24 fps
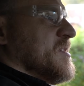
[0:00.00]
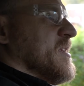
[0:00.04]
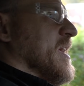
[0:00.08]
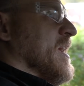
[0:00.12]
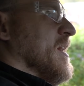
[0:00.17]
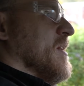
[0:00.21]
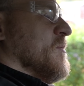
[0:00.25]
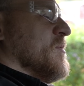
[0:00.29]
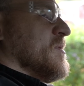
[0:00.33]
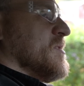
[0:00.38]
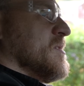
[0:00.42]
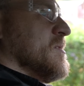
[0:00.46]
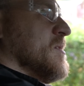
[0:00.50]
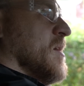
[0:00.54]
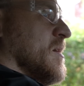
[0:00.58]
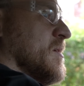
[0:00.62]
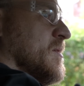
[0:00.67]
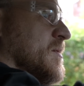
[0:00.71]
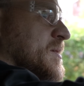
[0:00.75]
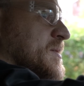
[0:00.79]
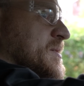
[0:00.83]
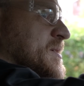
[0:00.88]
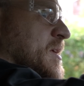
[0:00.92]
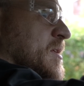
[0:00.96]
scan was not
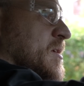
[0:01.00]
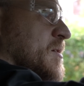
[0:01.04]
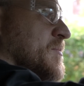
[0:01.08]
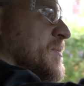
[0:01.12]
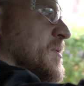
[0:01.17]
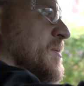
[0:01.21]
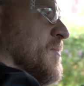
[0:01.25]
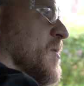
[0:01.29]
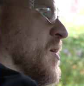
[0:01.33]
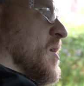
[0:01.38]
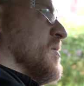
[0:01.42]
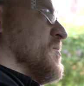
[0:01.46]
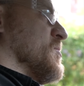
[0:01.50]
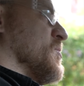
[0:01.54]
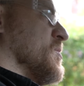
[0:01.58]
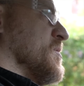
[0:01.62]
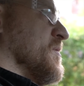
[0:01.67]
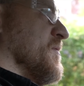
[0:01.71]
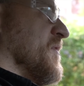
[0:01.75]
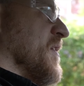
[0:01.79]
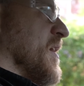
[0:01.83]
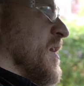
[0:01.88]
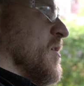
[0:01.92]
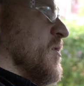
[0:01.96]
only telling me modules
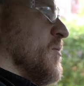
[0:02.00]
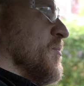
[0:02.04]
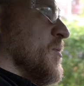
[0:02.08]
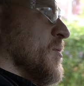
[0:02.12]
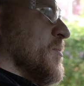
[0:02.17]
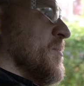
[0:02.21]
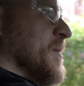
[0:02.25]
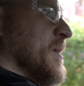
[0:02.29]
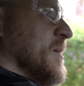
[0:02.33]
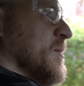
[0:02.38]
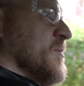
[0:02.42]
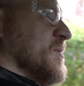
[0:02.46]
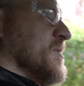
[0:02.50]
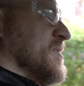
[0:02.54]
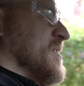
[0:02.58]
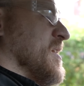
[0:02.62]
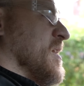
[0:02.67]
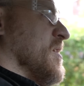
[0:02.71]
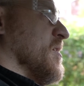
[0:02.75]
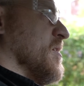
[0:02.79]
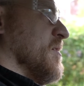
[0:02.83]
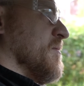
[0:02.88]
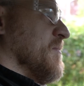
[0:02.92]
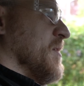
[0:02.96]
available, but it was
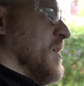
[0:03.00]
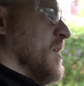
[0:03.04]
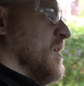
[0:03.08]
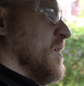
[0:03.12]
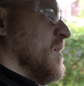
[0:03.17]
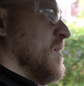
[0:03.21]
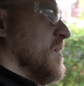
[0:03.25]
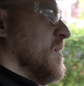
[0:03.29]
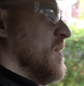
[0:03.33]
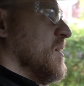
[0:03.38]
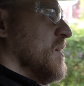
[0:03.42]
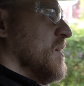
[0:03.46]
telling me